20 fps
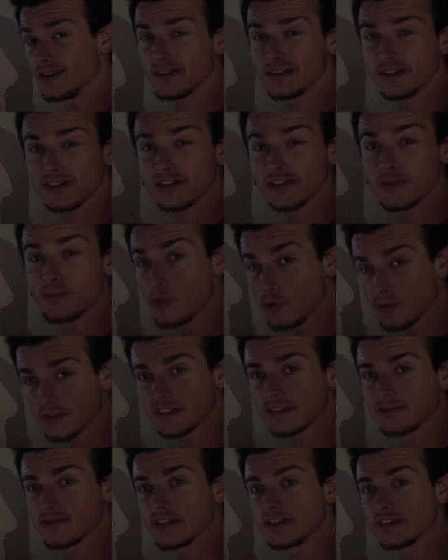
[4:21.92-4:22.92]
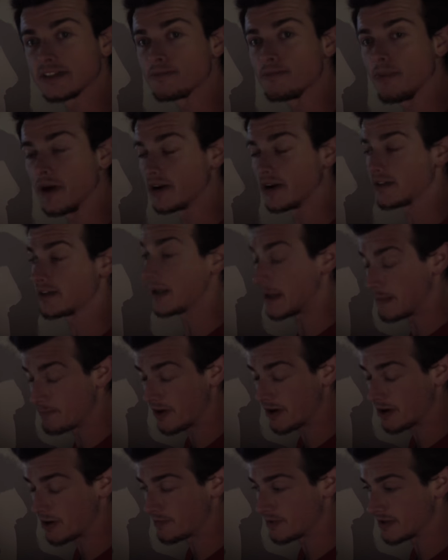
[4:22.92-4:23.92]
This is the most interesting part, in
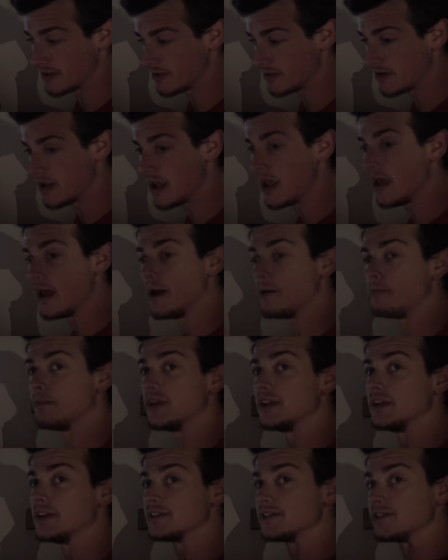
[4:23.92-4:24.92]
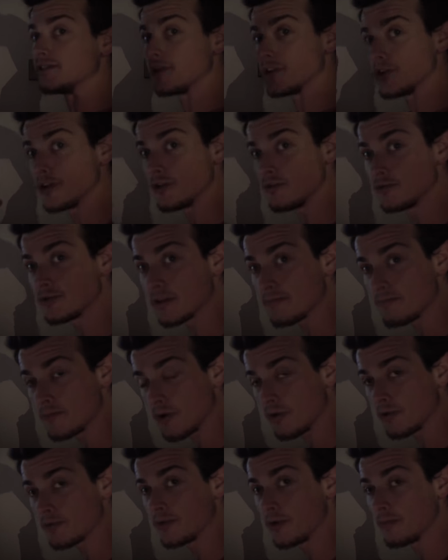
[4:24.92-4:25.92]
my opinion, but this is a huge and
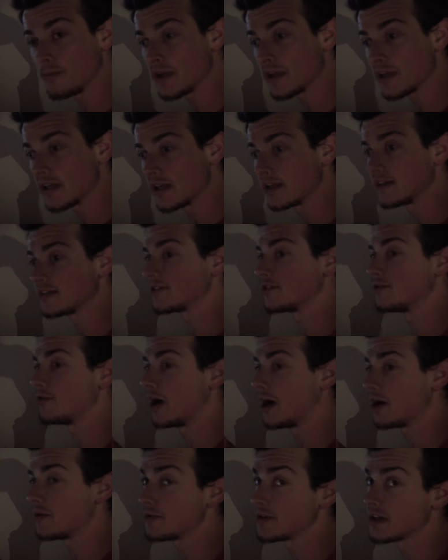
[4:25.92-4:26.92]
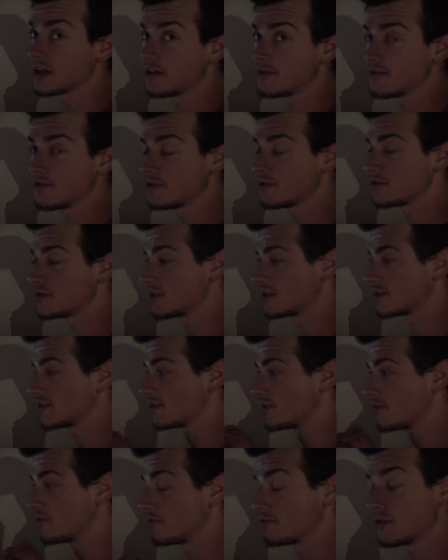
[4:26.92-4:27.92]
broad topic, so I will give you just
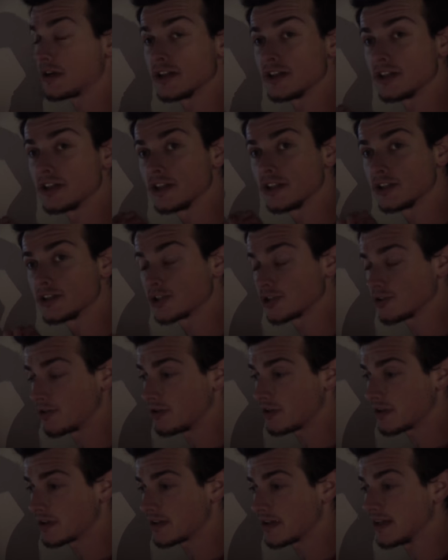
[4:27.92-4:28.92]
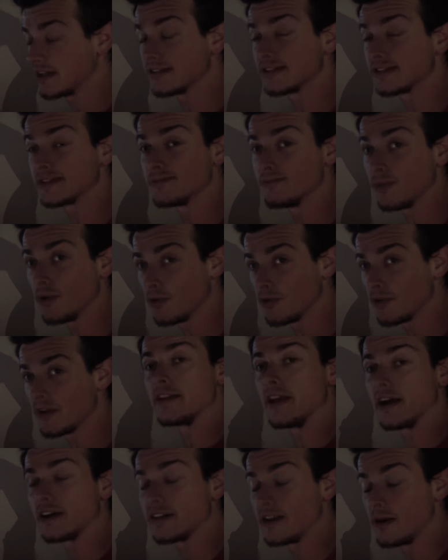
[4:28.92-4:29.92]
a really short and small
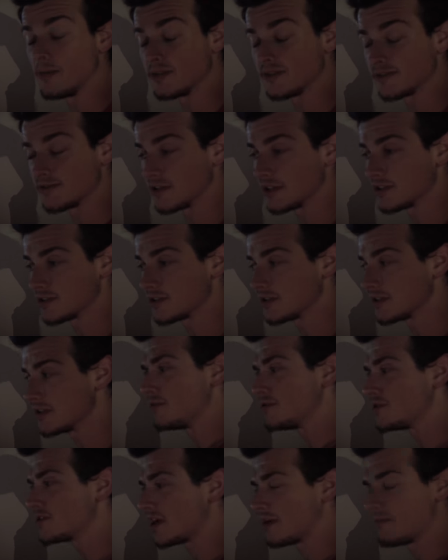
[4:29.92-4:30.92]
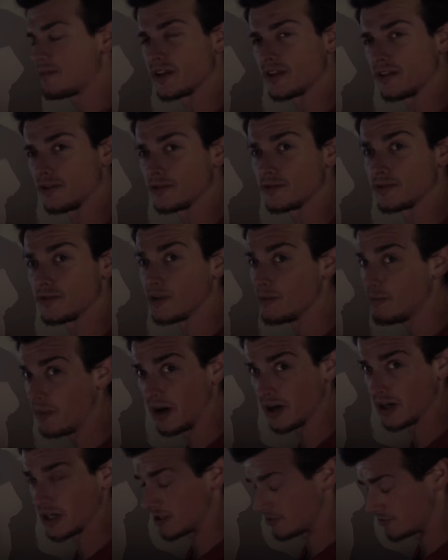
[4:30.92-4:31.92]
tech demonstration, which can be sold to a
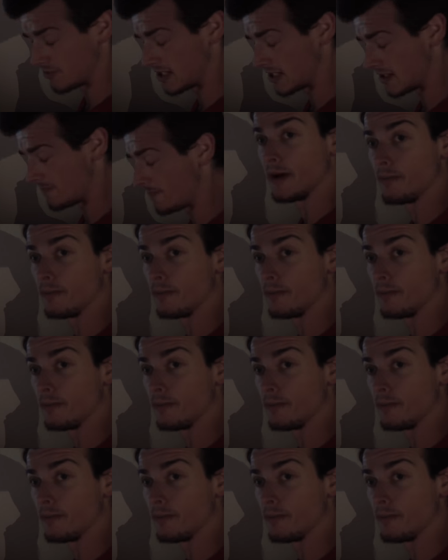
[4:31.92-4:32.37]
monkey really.